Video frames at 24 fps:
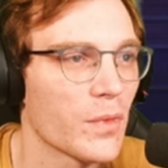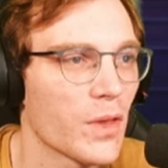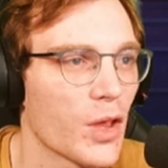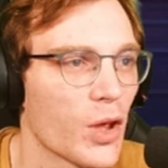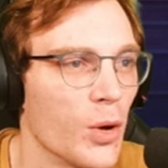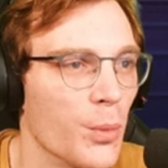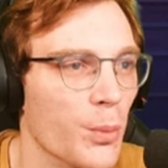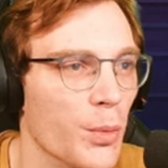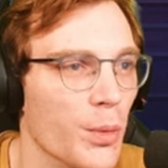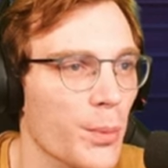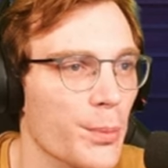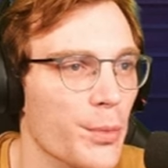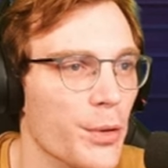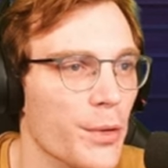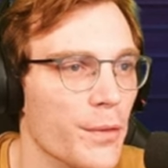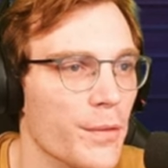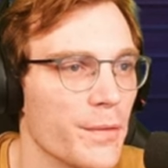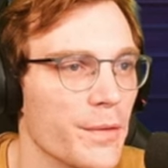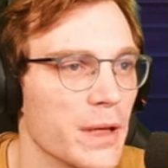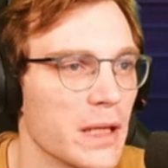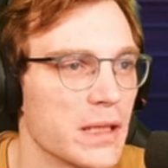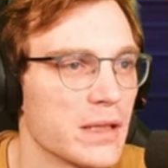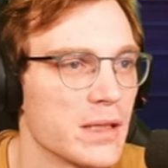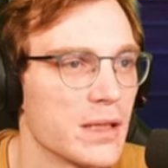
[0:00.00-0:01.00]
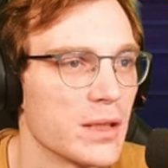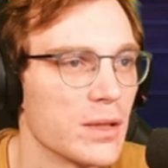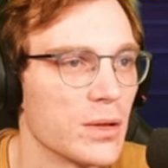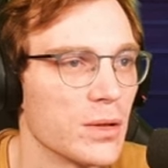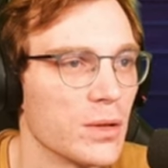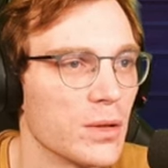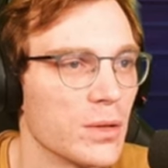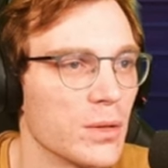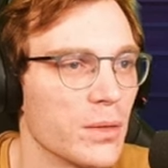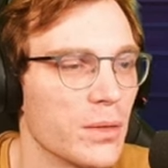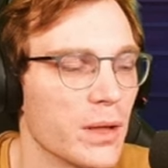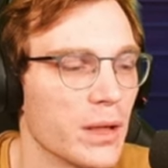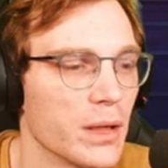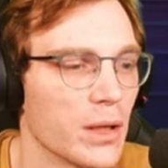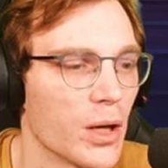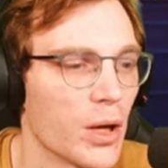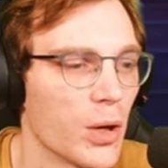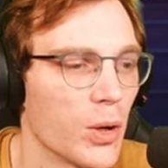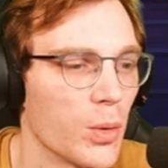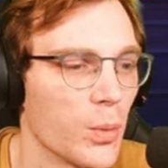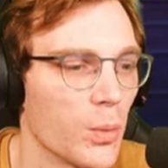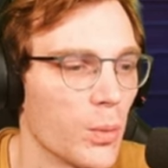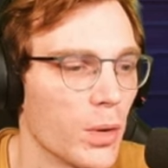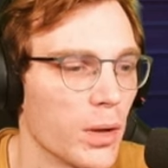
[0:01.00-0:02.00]
No more important things to do than
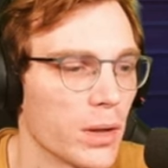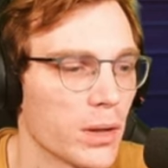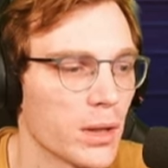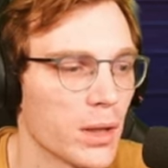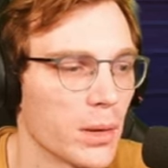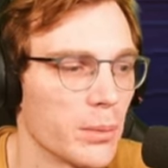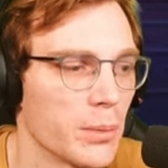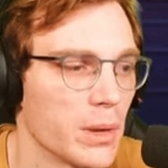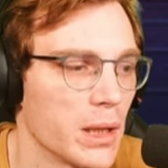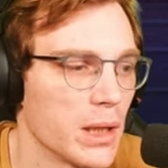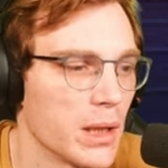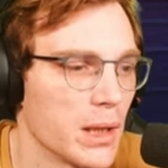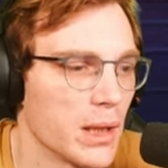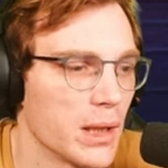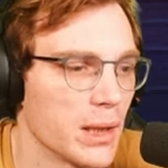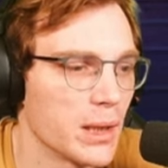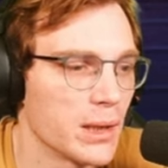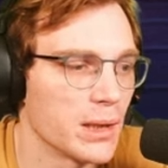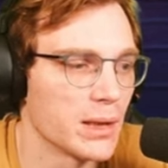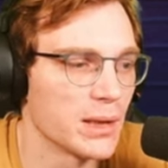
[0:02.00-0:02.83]
homework. I mean,